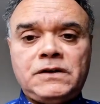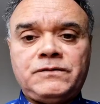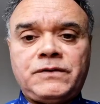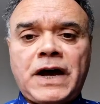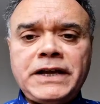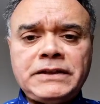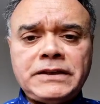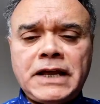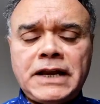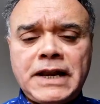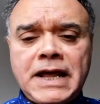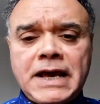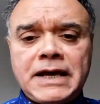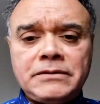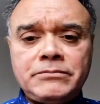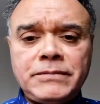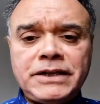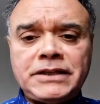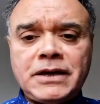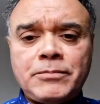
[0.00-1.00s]
vital
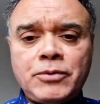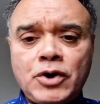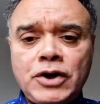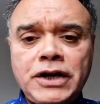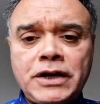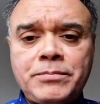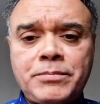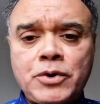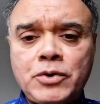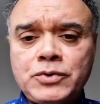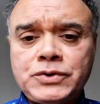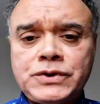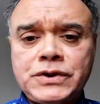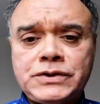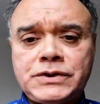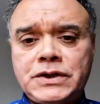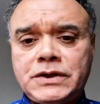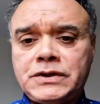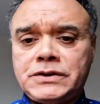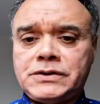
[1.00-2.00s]
and metabolic
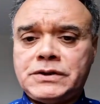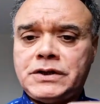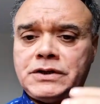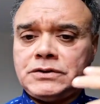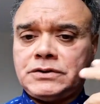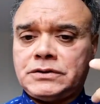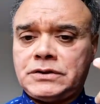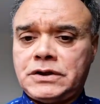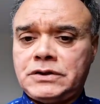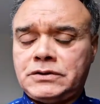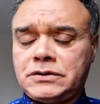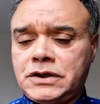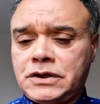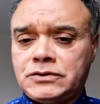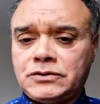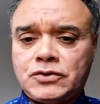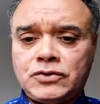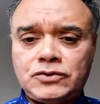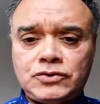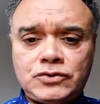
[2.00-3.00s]
processes.
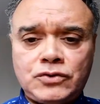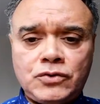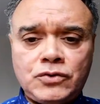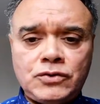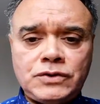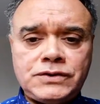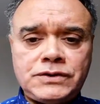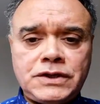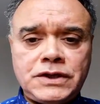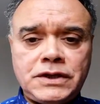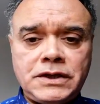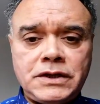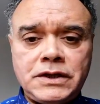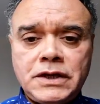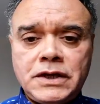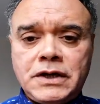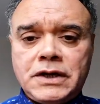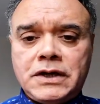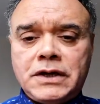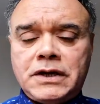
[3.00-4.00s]
It controls
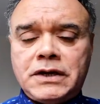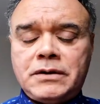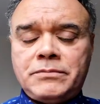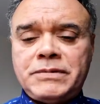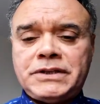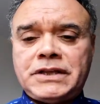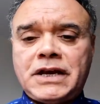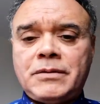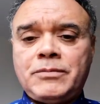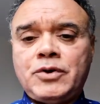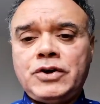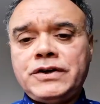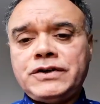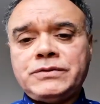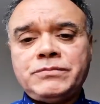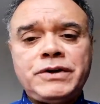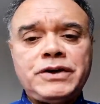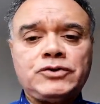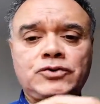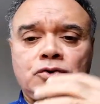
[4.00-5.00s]
the
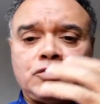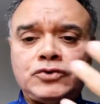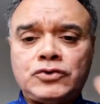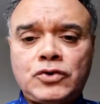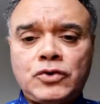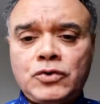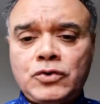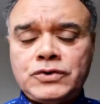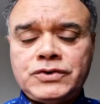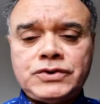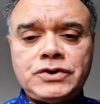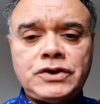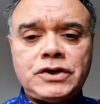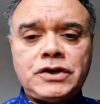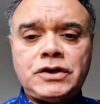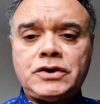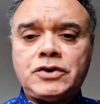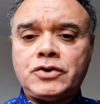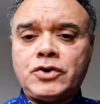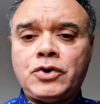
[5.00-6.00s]
metabolism, it controls
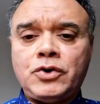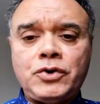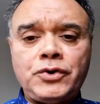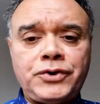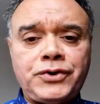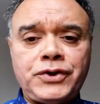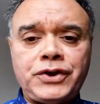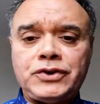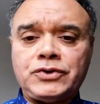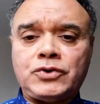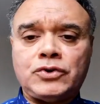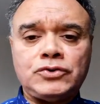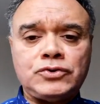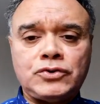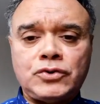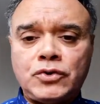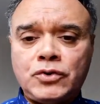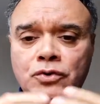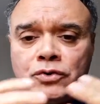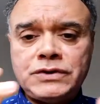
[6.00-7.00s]
the growth, it
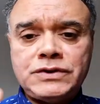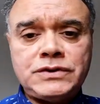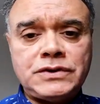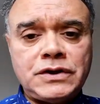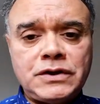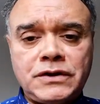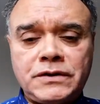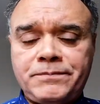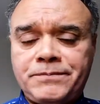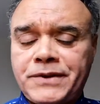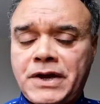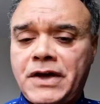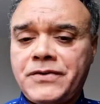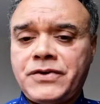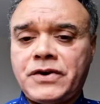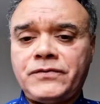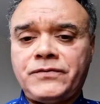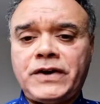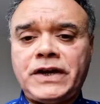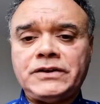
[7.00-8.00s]
controls
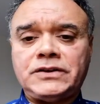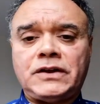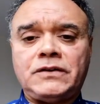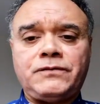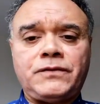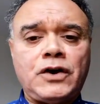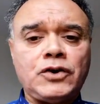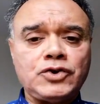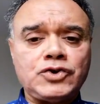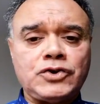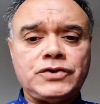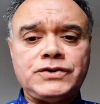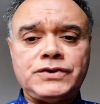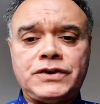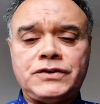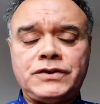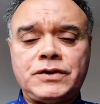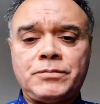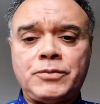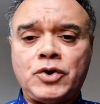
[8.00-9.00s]
other vital functions
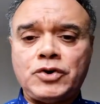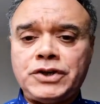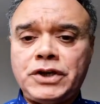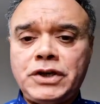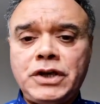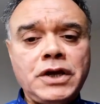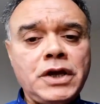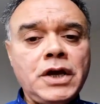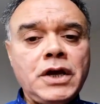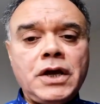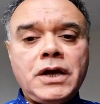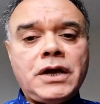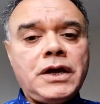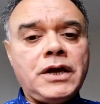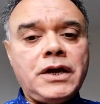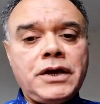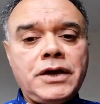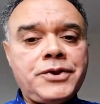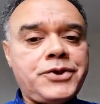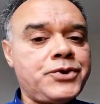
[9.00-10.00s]
in the body
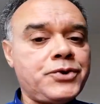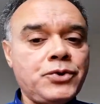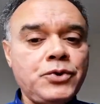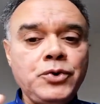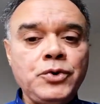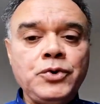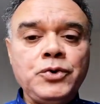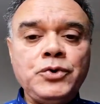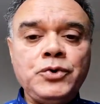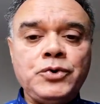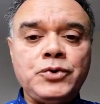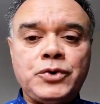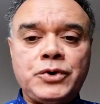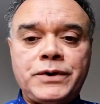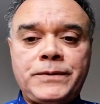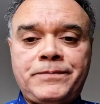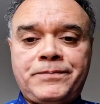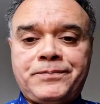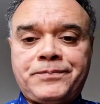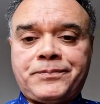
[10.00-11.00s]

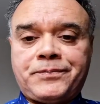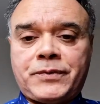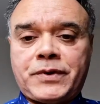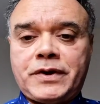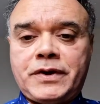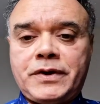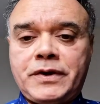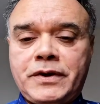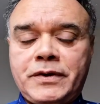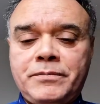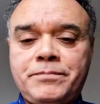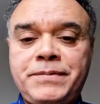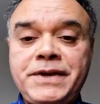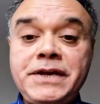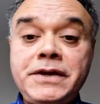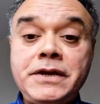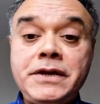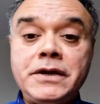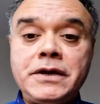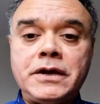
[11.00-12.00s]
through
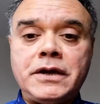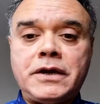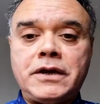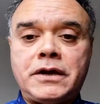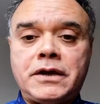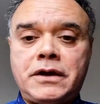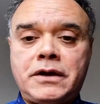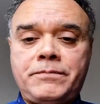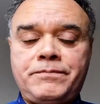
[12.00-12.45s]
being